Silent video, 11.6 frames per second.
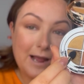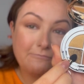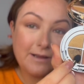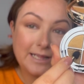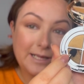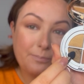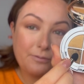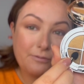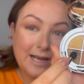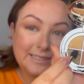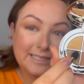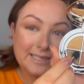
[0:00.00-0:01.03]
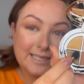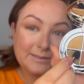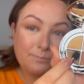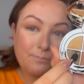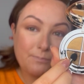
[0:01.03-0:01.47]
really pressing
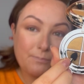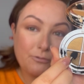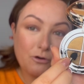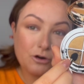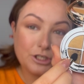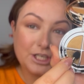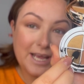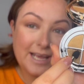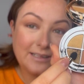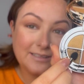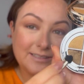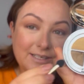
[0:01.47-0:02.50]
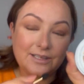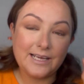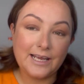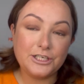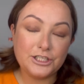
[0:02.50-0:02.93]
this brush into
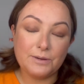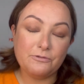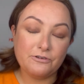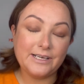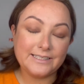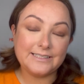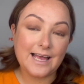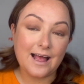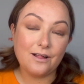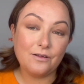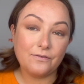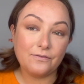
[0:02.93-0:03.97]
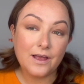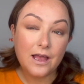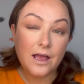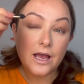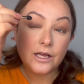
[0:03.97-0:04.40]
the shimmer itself
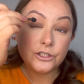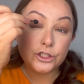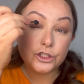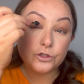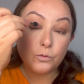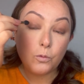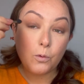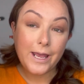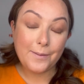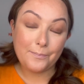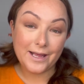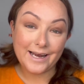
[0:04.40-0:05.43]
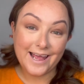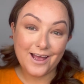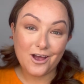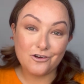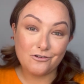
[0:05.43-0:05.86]
and sweeping
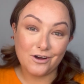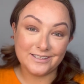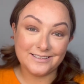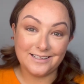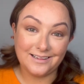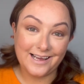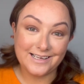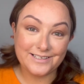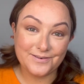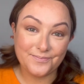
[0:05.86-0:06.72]
it across the lid.